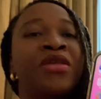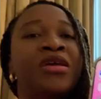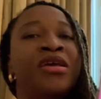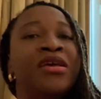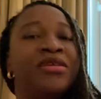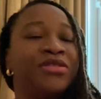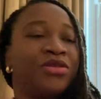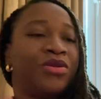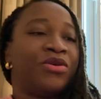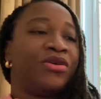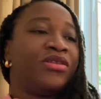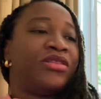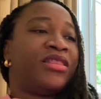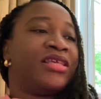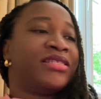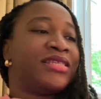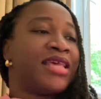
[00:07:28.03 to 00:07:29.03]
So
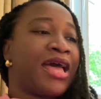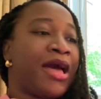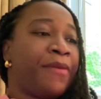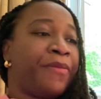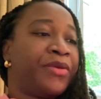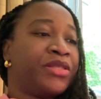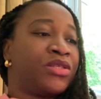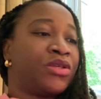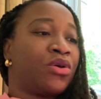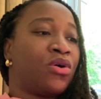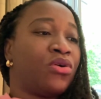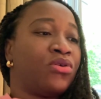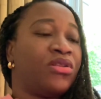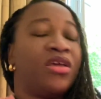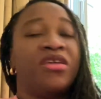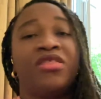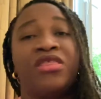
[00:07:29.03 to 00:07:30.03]
this app is
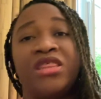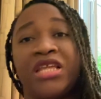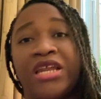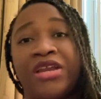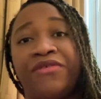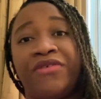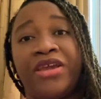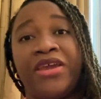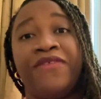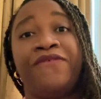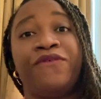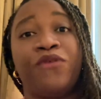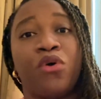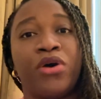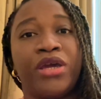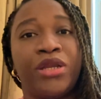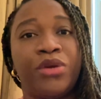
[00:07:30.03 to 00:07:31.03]
called Theory
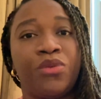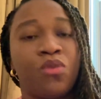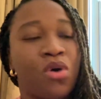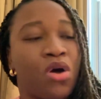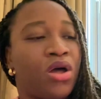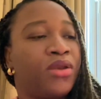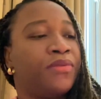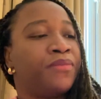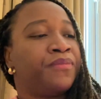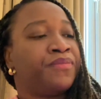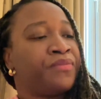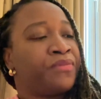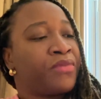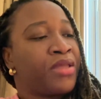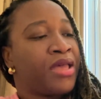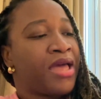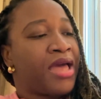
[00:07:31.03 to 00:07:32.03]
4-in-1,
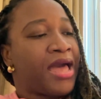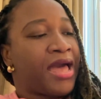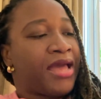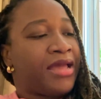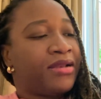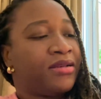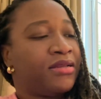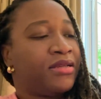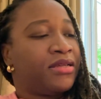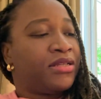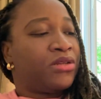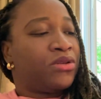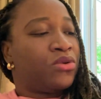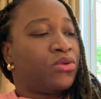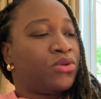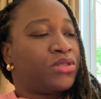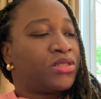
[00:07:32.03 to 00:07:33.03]
and it
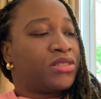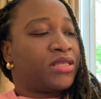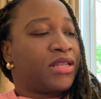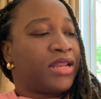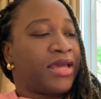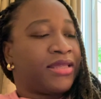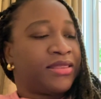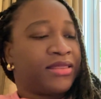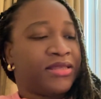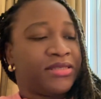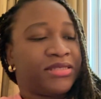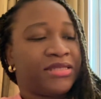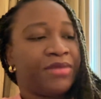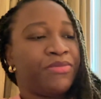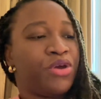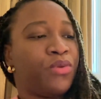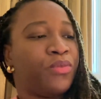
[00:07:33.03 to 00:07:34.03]
looks like this.
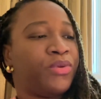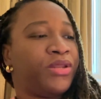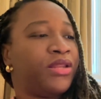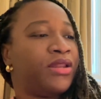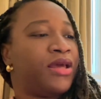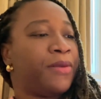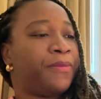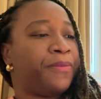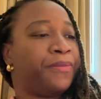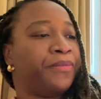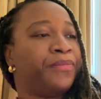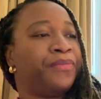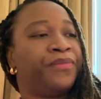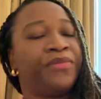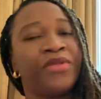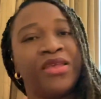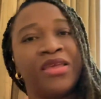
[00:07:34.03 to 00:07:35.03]
Let me open it up.
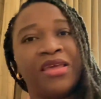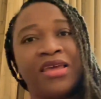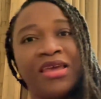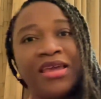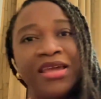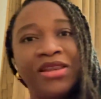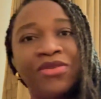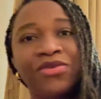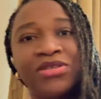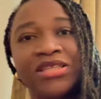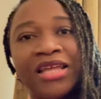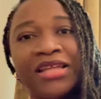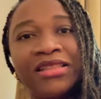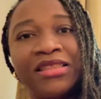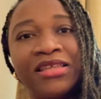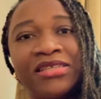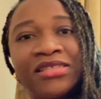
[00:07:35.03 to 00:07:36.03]
It looks
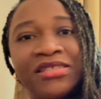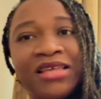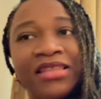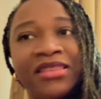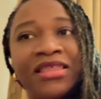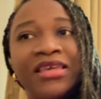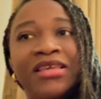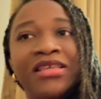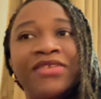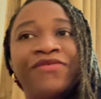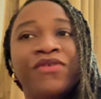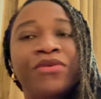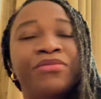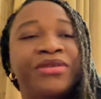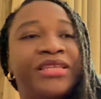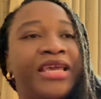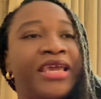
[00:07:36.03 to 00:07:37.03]
like this. I think it's
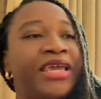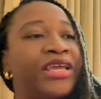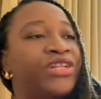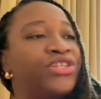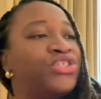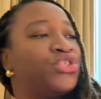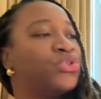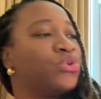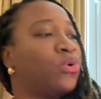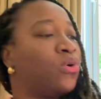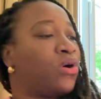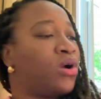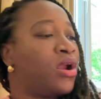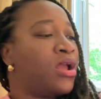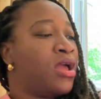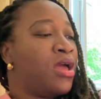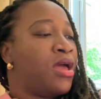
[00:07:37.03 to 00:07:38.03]
from Day
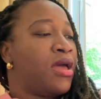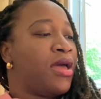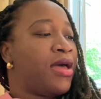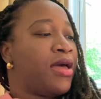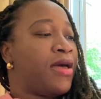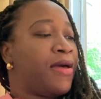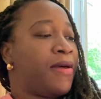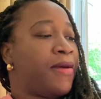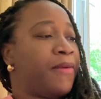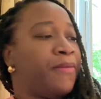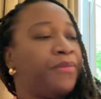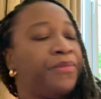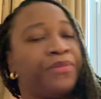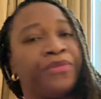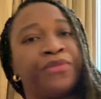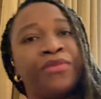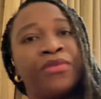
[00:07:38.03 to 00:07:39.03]
Inshore.
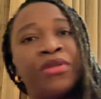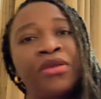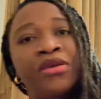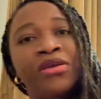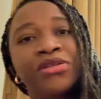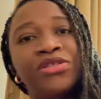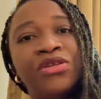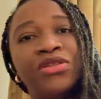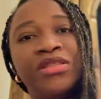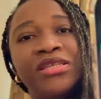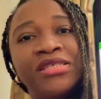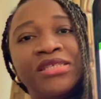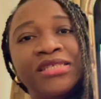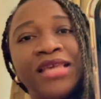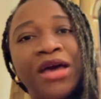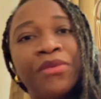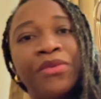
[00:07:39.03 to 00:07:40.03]
So this
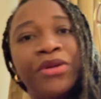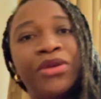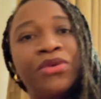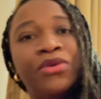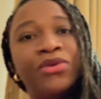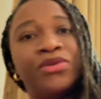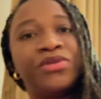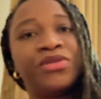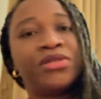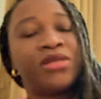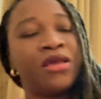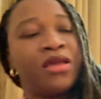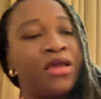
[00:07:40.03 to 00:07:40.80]
is how it looks.